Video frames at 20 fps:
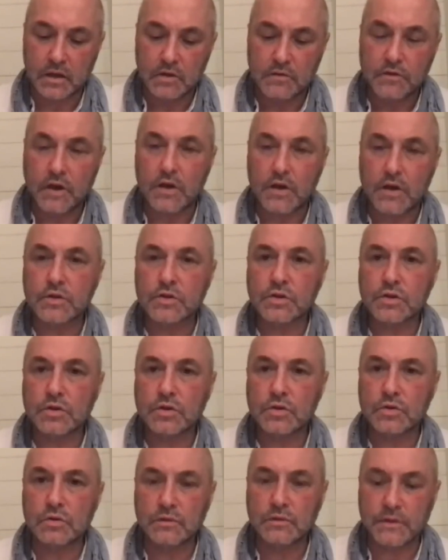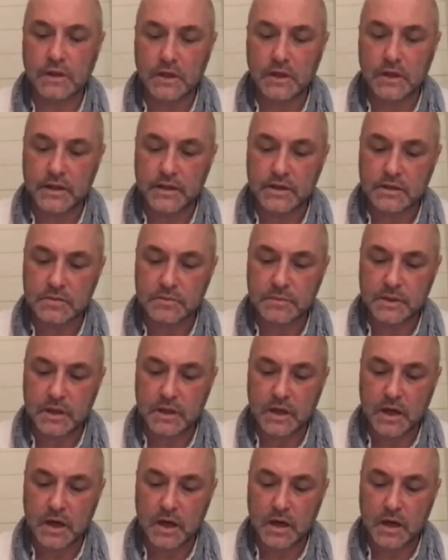father too of the late
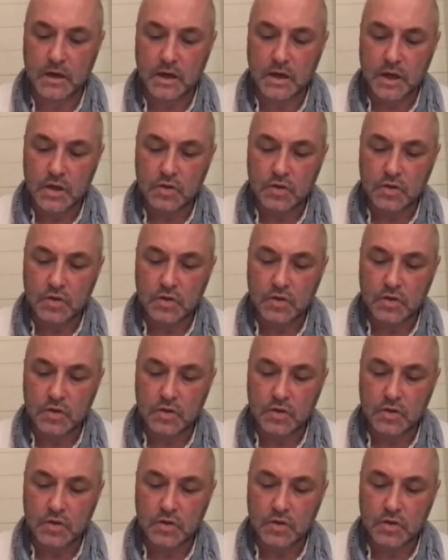Smadar,